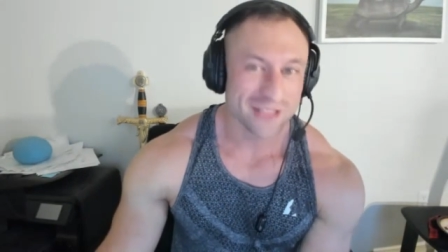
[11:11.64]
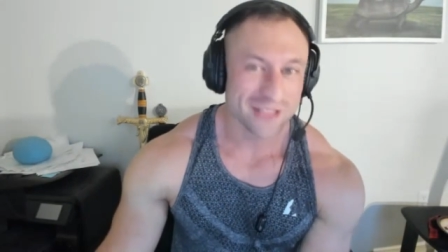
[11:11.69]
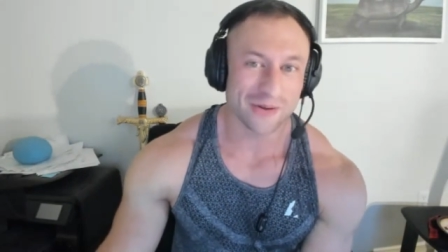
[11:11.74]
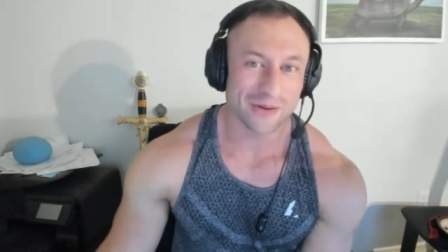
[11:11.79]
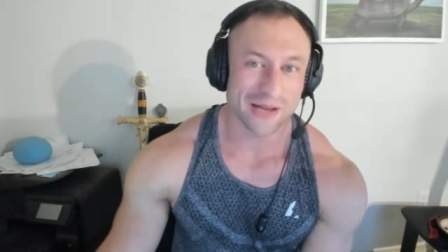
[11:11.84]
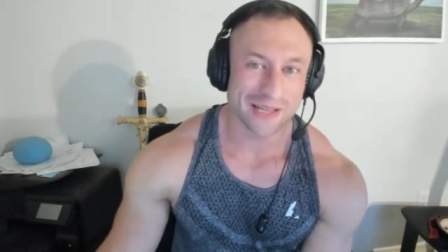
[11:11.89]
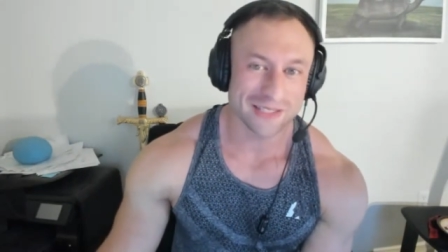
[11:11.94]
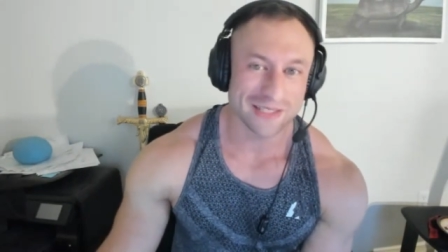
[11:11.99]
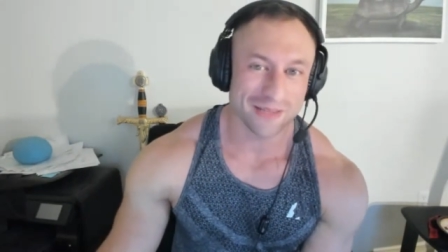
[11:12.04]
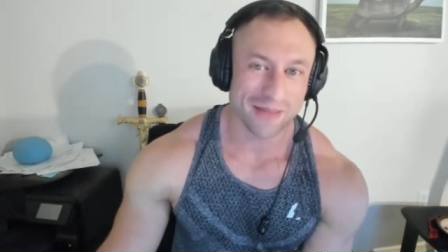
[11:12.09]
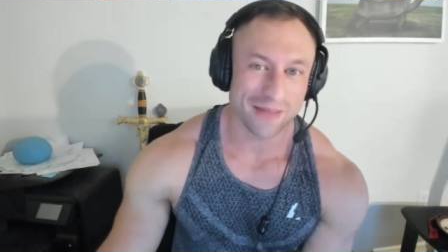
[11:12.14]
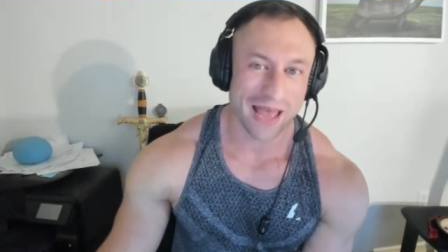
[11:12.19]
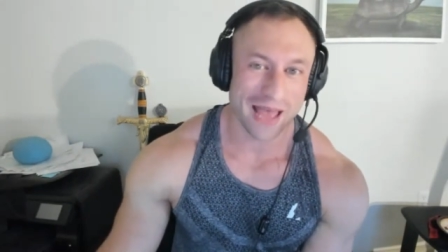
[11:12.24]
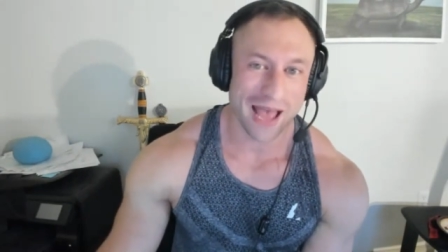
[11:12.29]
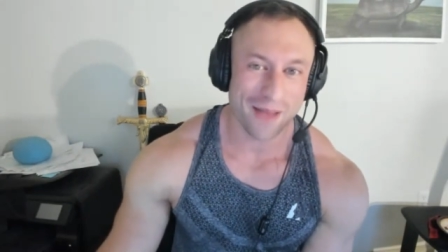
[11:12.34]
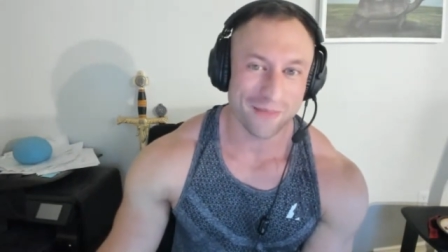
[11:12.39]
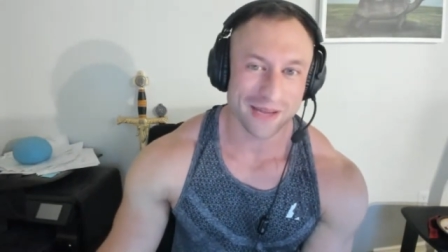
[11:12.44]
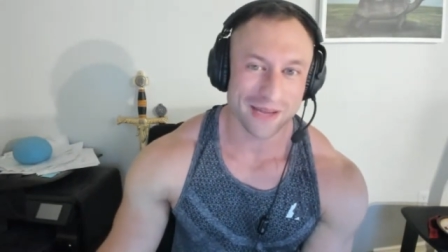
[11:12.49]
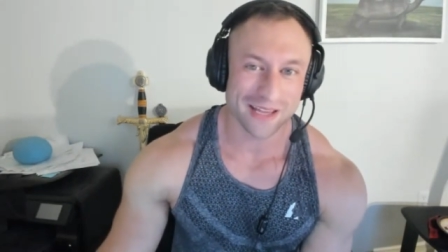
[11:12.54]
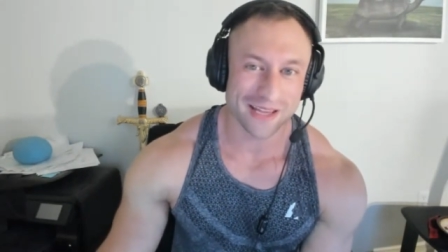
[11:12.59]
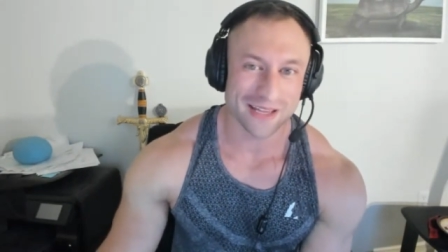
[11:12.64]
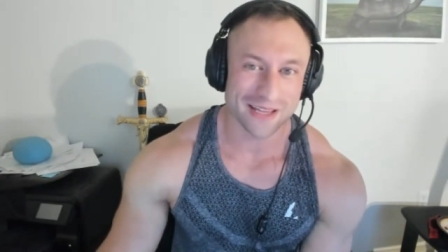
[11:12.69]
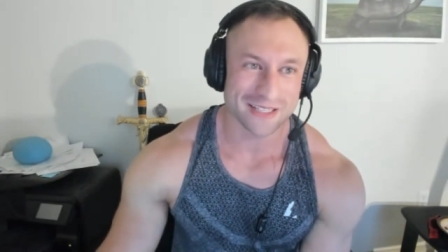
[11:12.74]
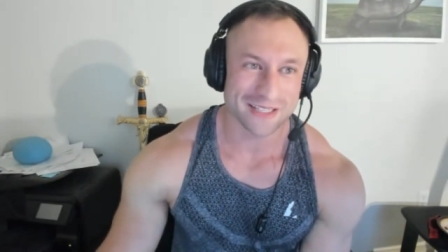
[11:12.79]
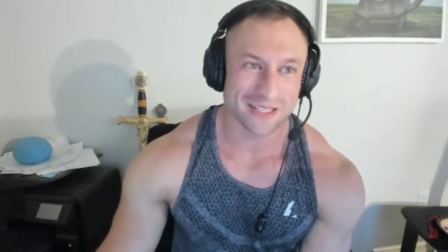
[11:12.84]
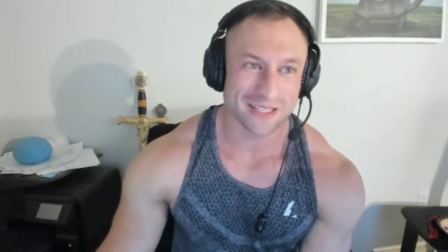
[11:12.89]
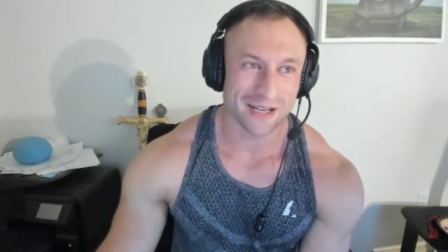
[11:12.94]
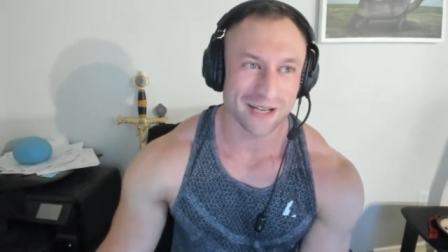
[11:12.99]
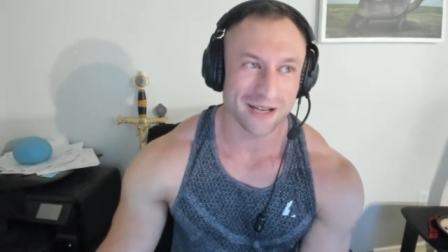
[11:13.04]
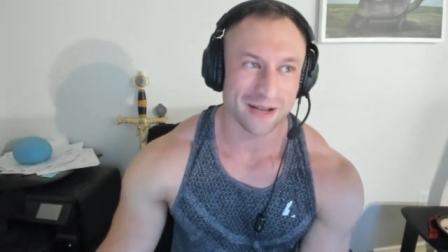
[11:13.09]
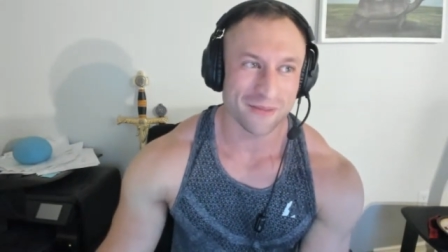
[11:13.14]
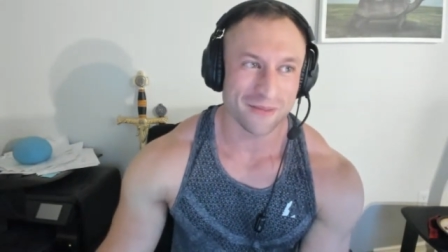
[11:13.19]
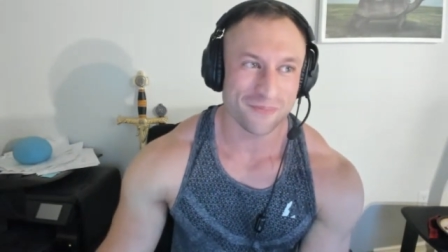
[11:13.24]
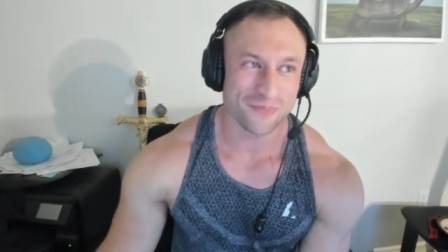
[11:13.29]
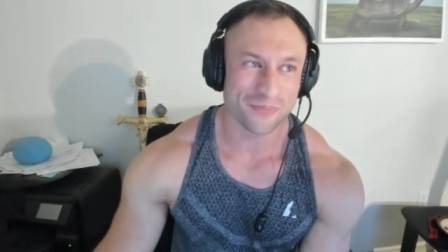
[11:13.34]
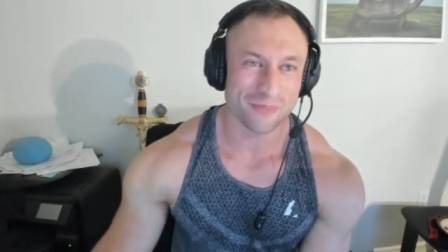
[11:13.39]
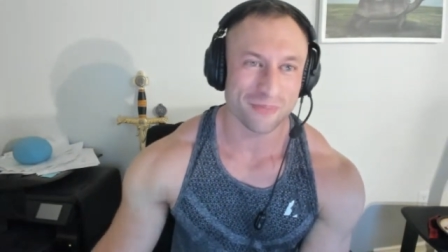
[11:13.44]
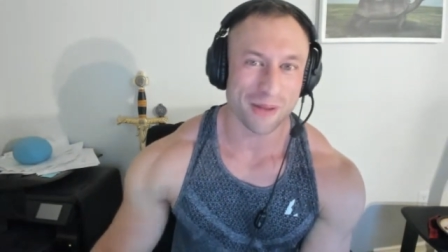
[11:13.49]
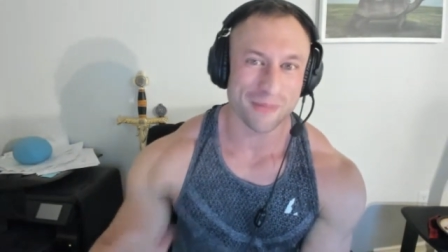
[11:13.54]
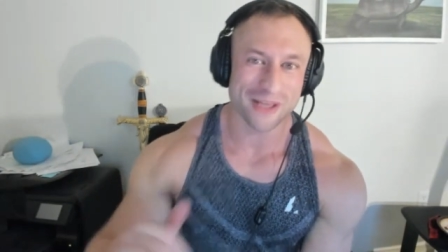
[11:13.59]
So what ends up happening is uh,
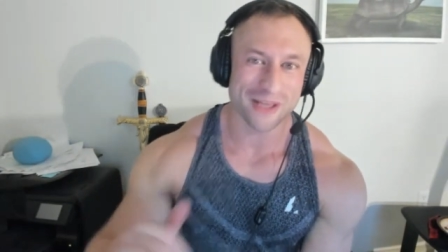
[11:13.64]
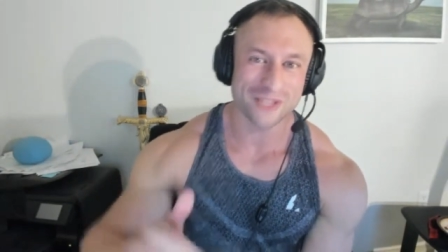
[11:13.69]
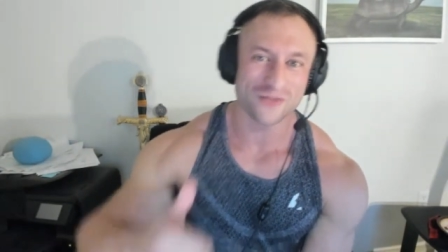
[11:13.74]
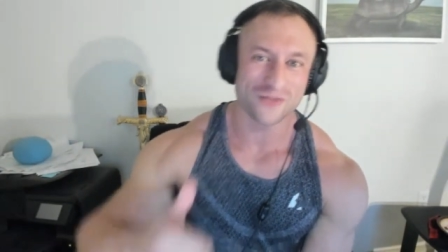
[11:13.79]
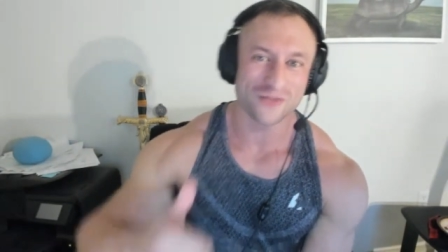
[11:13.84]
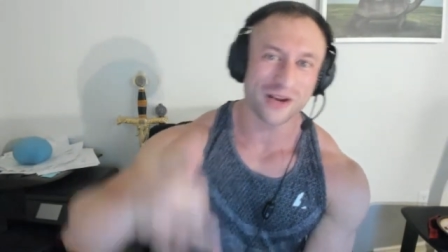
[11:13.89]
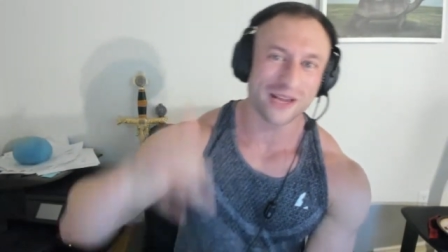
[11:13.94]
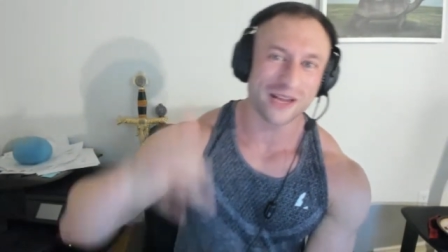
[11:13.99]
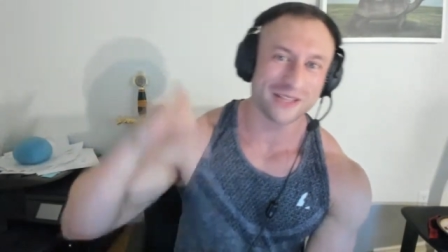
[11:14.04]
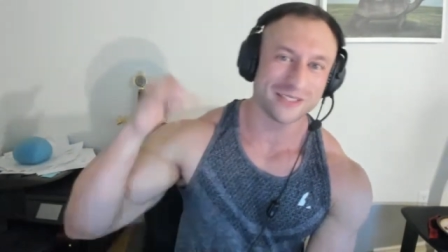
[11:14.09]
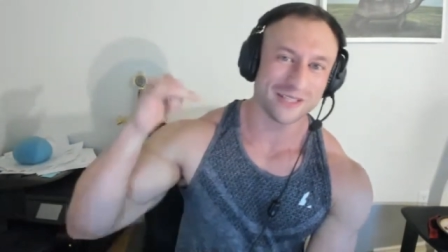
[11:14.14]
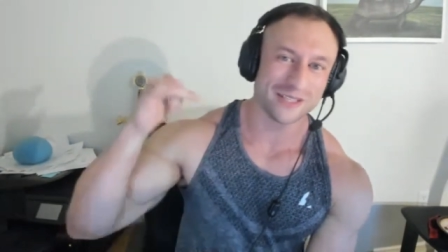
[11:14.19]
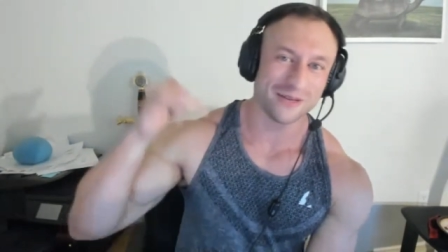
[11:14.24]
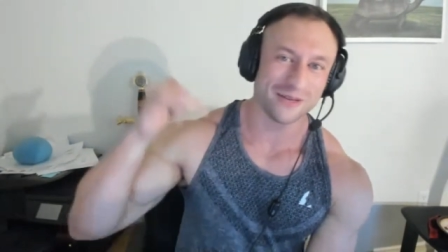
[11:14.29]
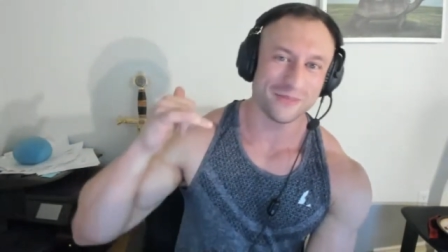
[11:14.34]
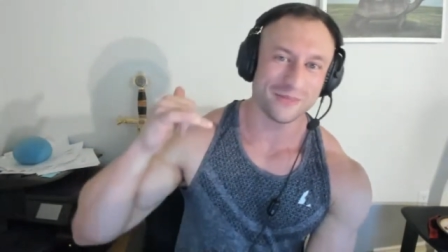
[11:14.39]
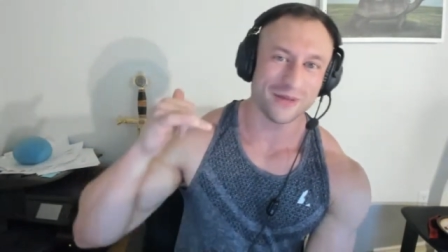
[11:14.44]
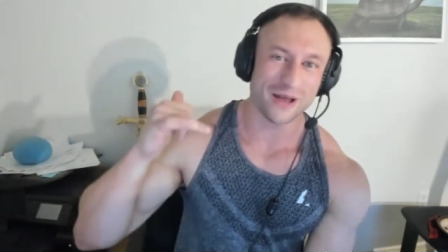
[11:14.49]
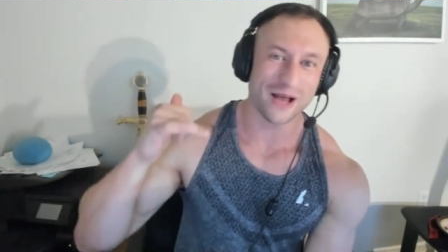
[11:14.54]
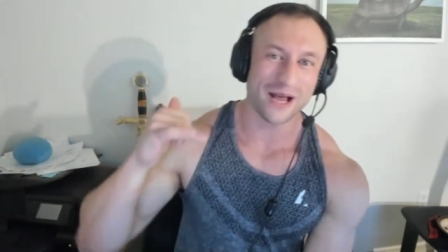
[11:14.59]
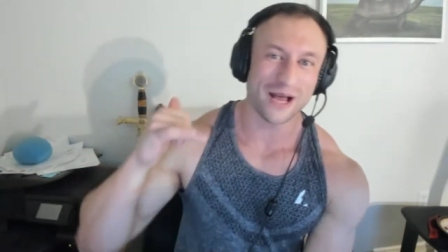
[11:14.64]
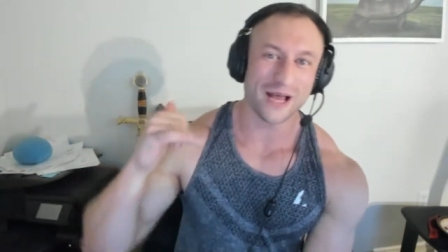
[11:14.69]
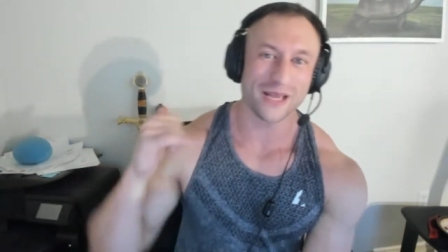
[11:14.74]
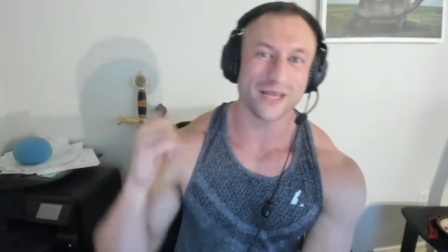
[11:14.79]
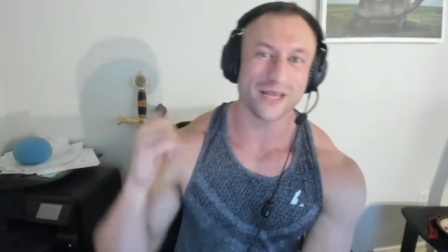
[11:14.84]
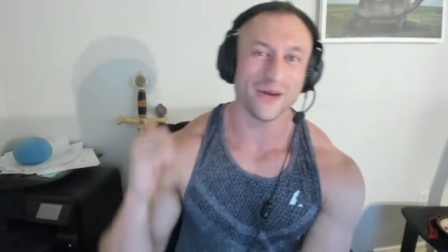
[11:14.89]
my best friend ends up uh,